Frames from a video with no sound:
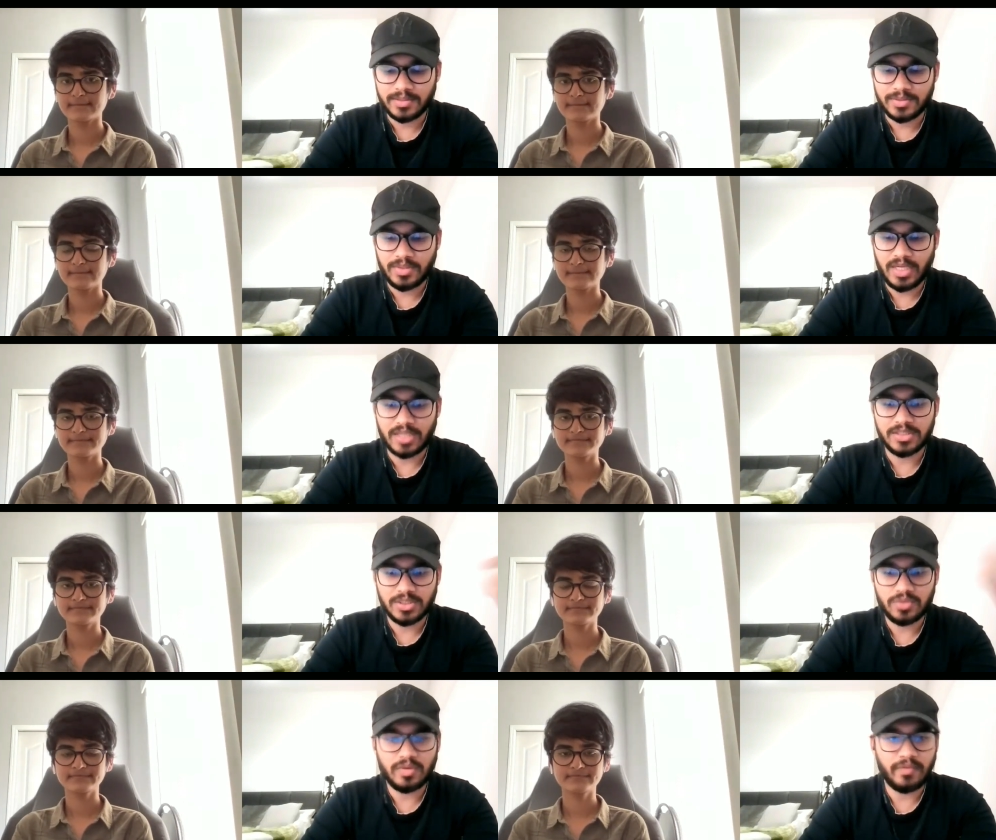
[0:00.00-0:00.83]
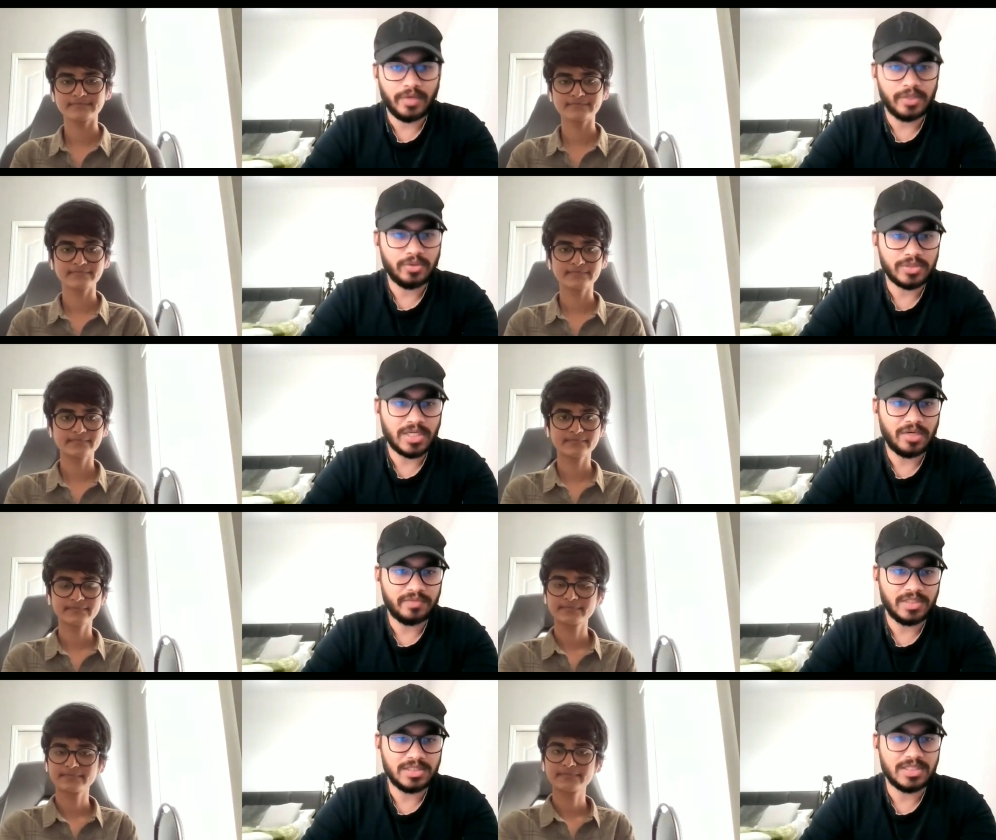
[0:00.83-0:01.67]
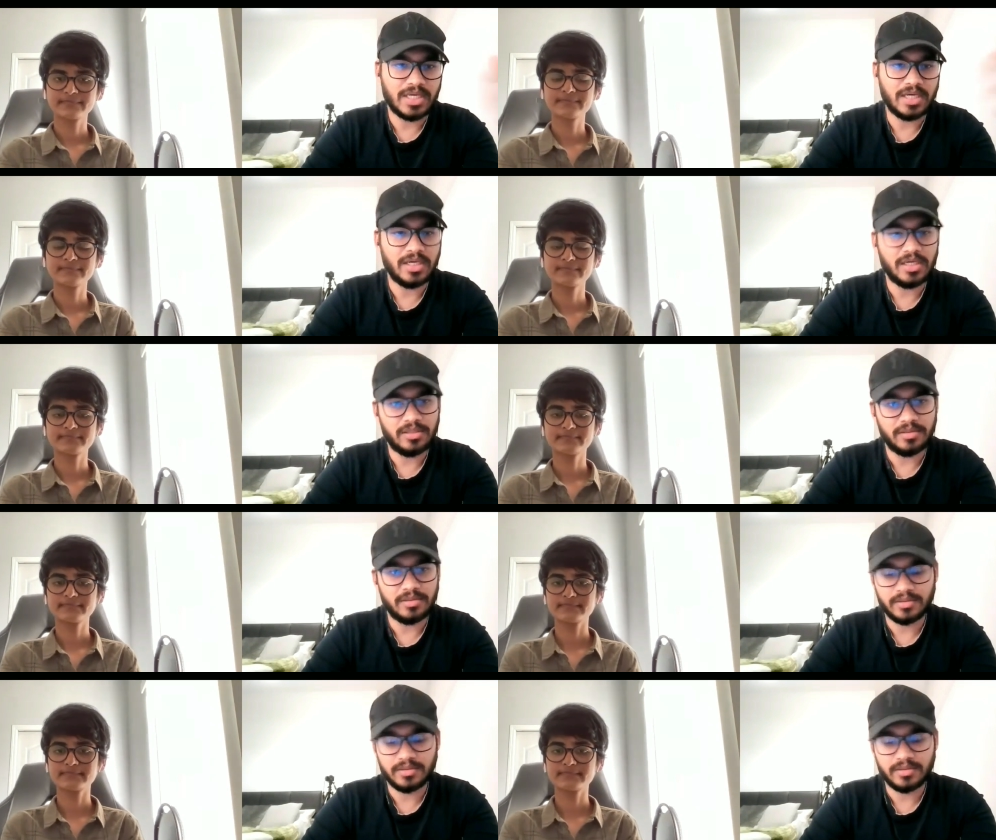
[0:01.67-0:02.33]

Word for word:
Speaker 1: so yeah, just to avoid those kind of things, they conduct